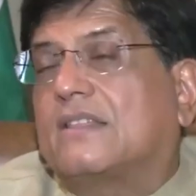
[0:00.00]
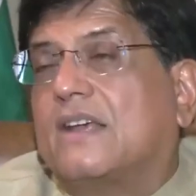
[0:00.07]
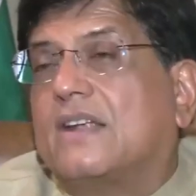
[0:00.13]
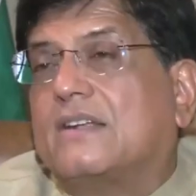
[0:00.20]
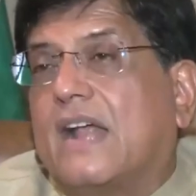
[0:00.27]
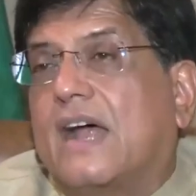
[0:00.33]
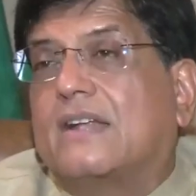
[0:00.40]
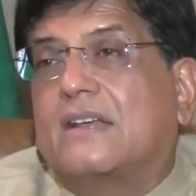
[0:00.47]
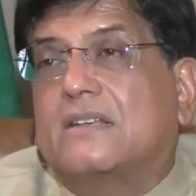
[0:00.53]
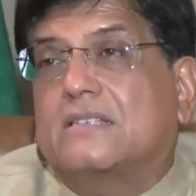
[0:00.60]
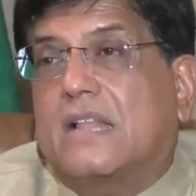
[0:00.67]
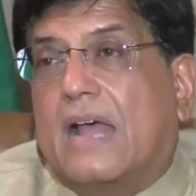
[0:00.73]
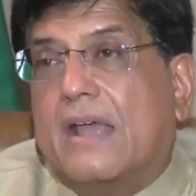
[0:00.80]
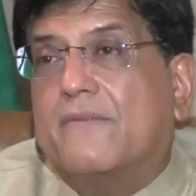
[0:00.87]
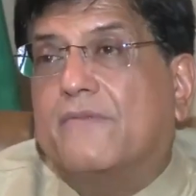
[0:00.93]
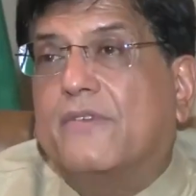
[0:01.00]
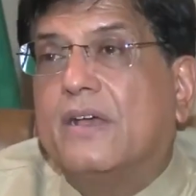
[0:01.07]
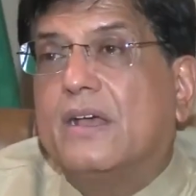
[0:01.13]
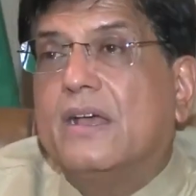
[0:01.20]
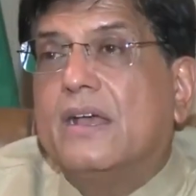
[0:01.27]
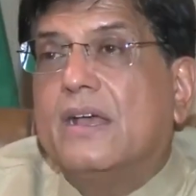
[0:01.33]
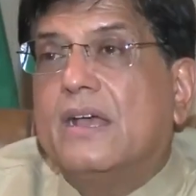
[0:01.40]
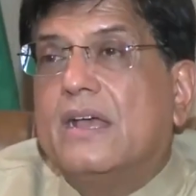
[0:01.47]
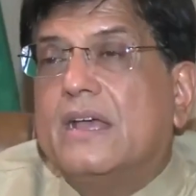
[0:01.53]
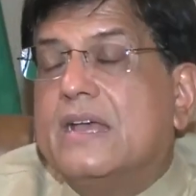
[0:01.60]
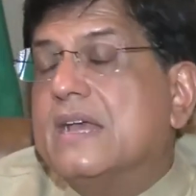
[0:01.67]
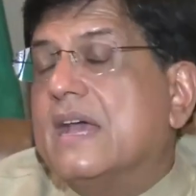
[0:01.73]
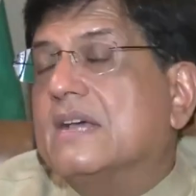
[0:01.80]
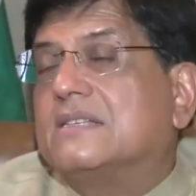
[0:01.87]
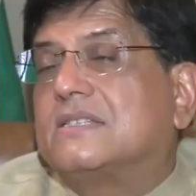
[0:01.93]
Ratan Tata's life,
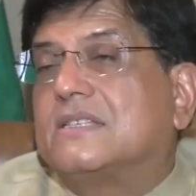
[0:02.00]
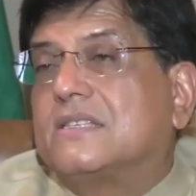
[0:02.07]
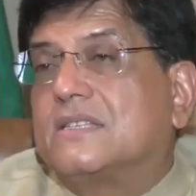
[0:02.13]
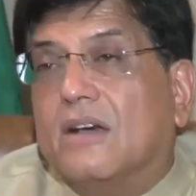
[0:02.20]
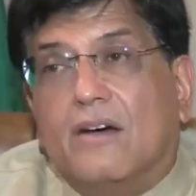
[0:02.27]
he has